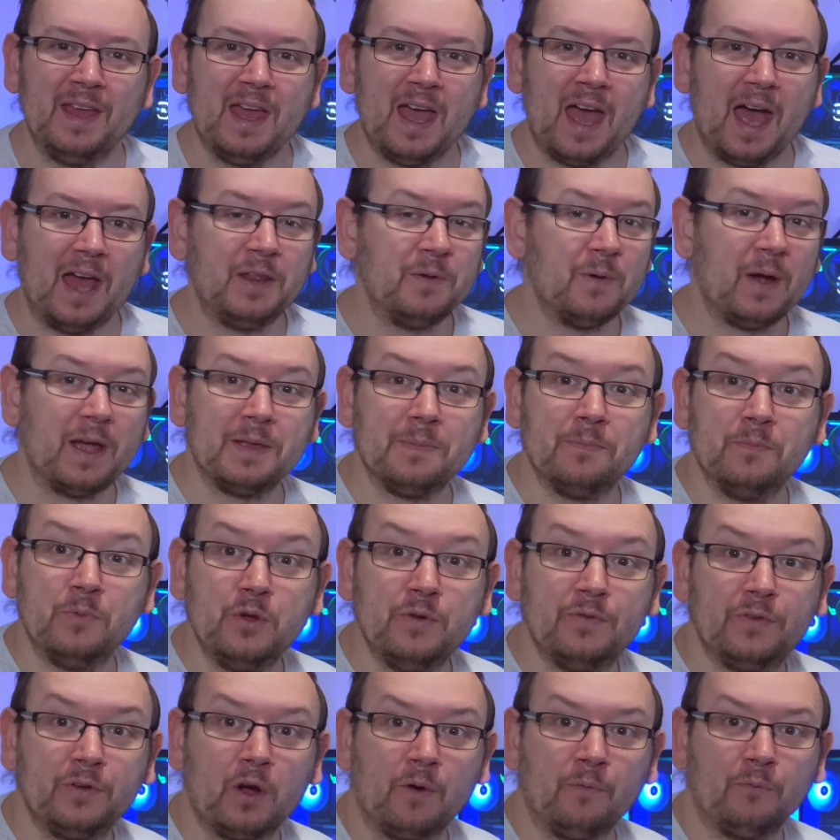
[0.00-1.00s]
Anyway,
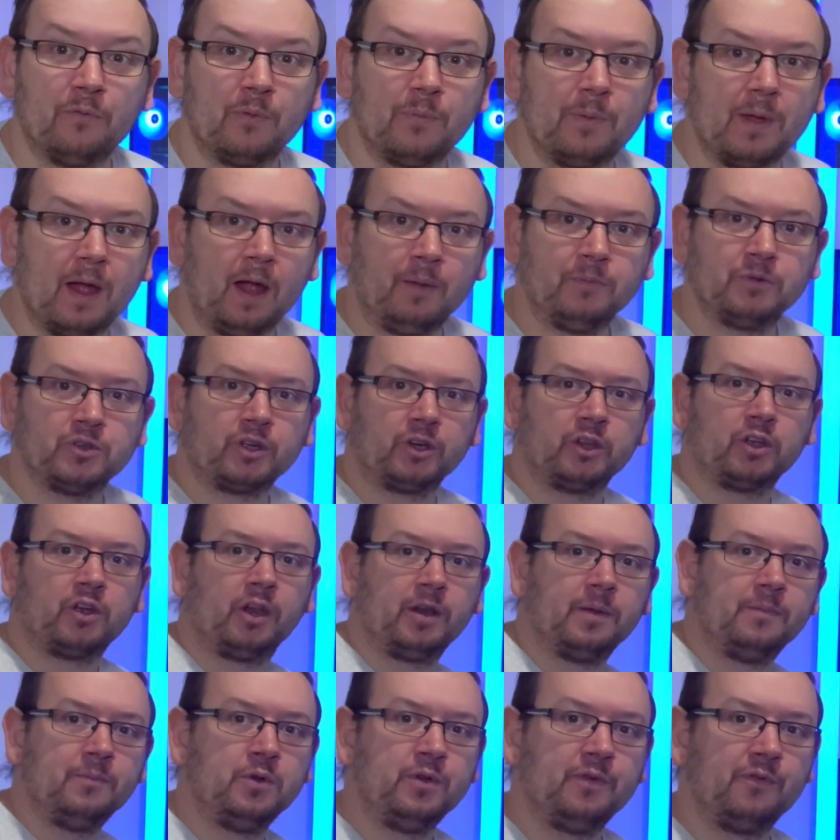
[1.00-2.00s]
moving on from there, I'm just going to
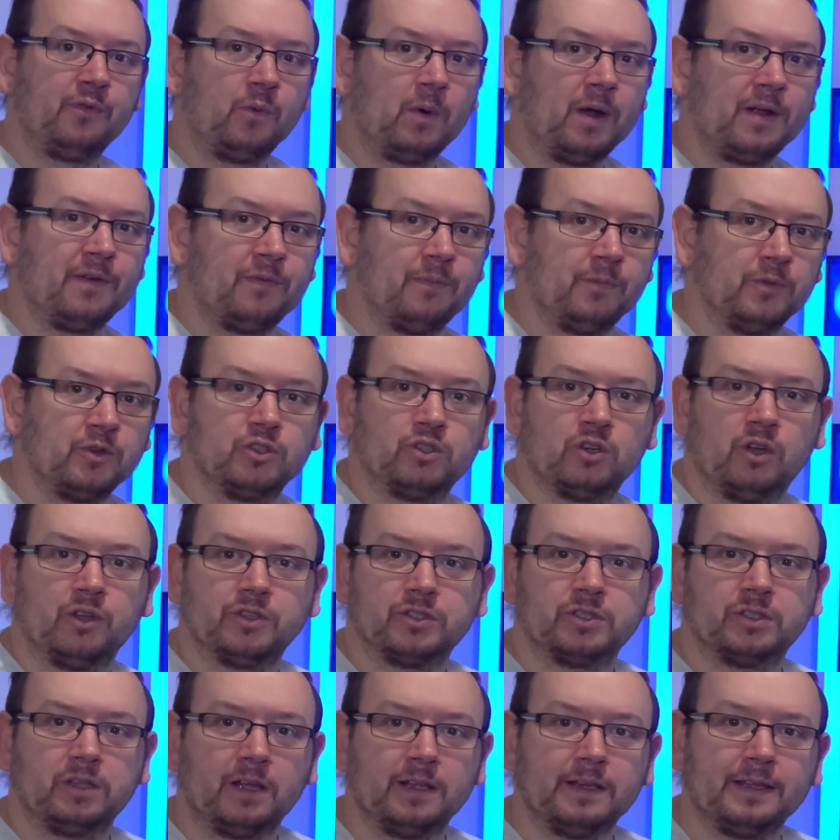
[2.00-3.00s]
kind of move away from the shot
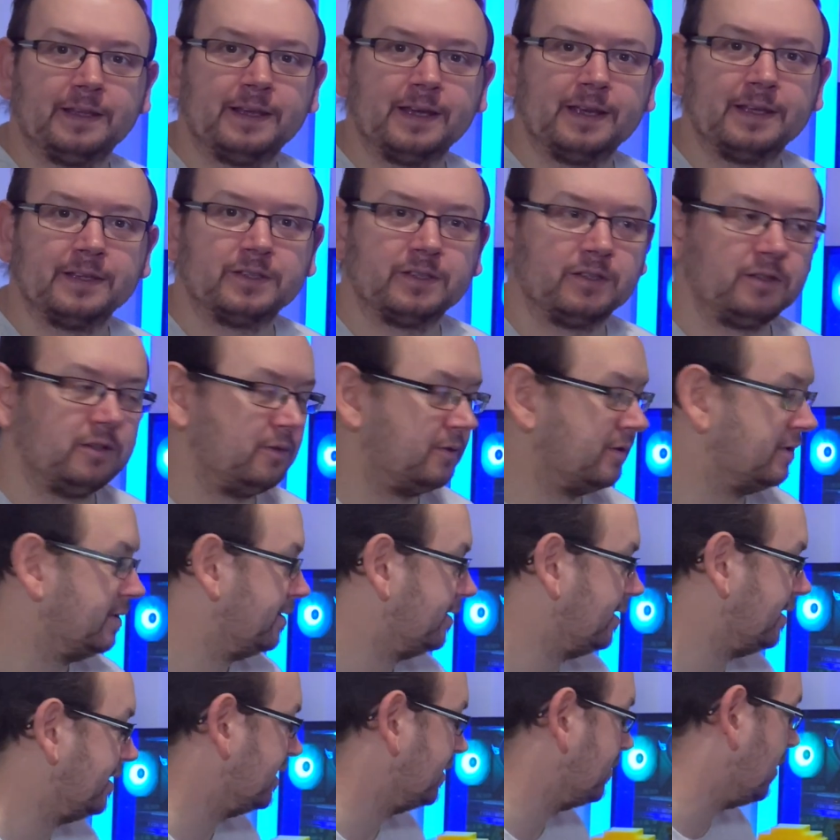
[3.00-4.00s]
slightly here so you can
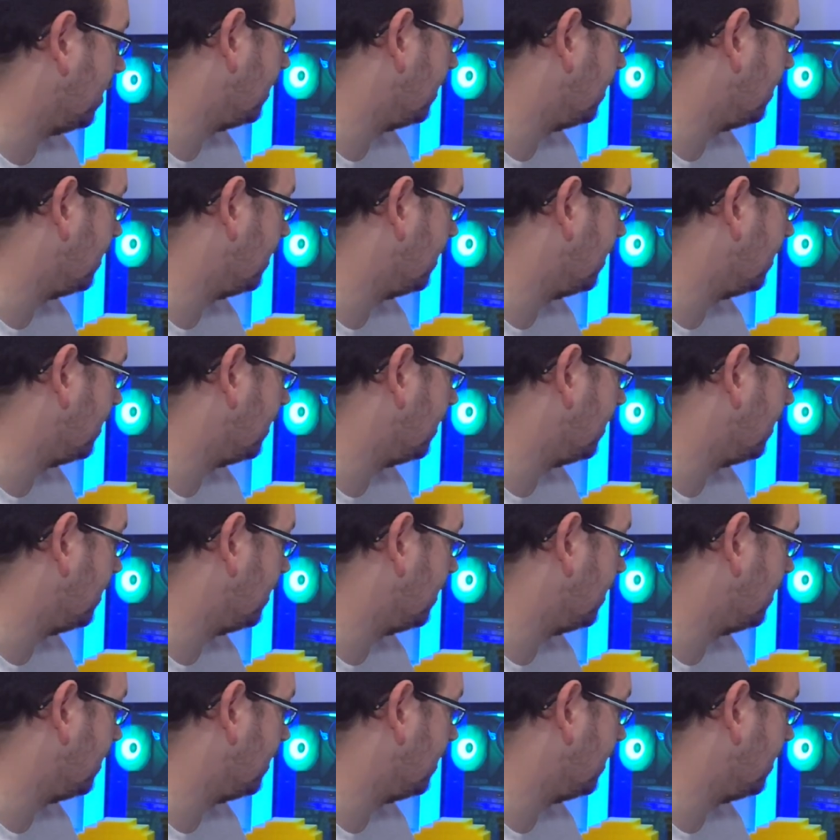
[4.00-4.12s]
see some other